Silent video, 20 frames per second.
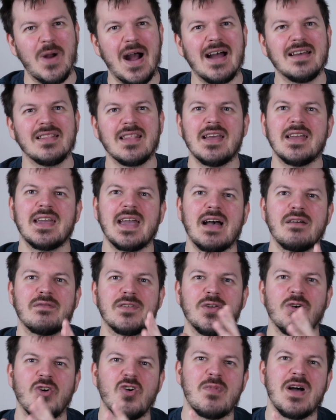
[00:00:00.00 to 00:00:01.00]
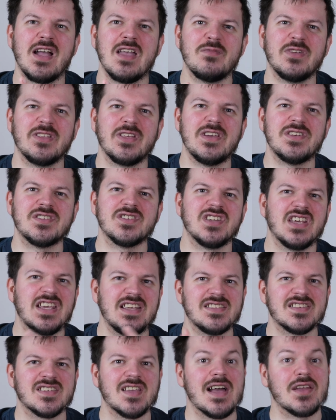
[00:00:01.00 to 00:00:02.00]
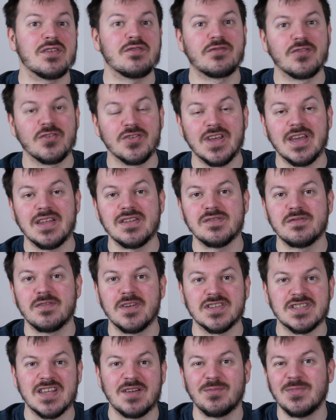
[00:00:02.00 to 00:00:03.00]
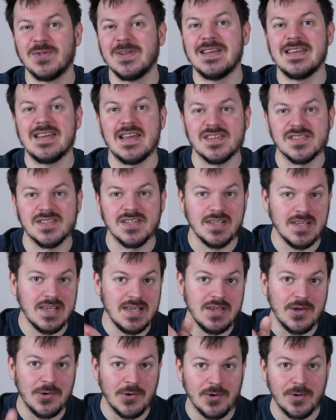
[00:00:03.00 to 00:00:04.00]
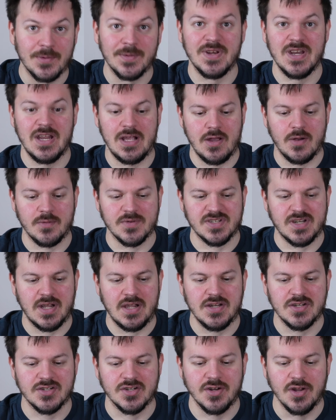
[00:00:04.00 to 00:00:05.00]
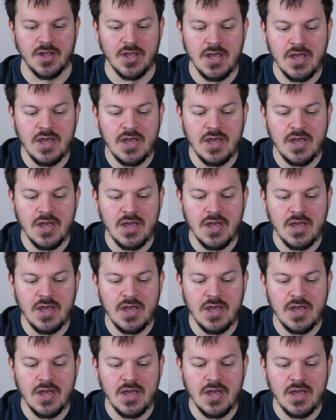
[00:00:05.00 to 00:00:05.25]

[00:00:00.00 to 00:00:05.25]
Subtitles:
I like having all my emulation inside a front end, for example ESDE or NeoStation.